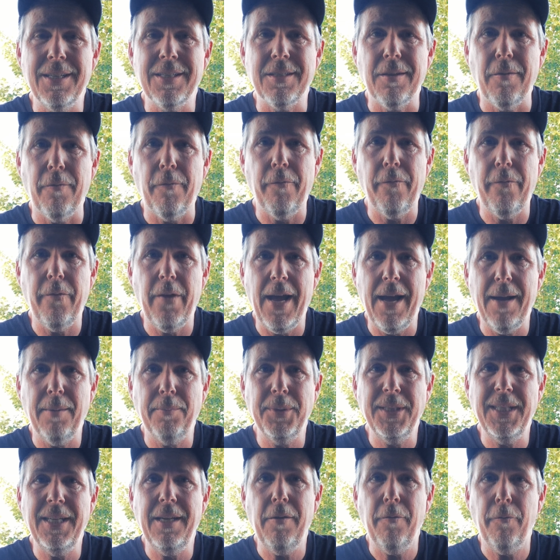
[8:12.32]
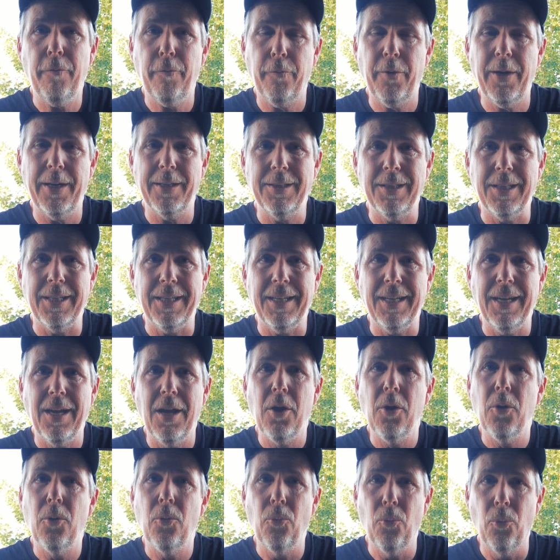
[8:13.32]
is a family-friendly
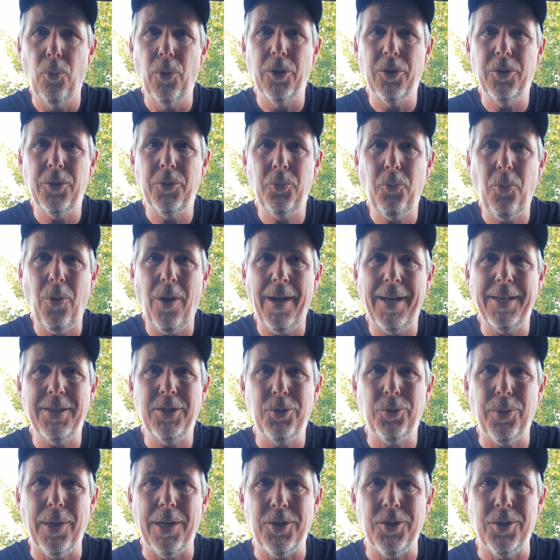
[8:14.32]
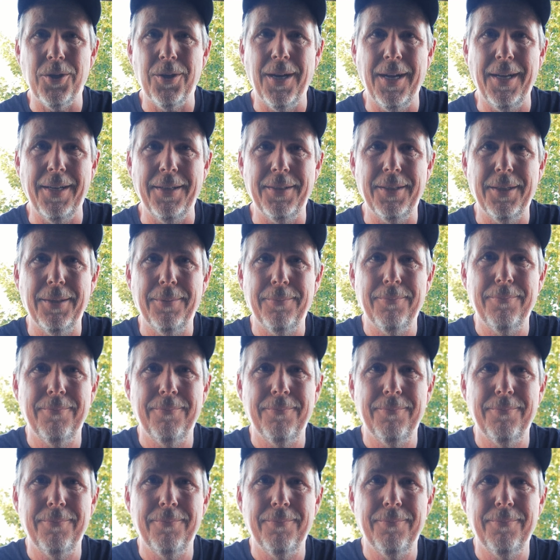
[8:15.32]
worldwide treasure hunt.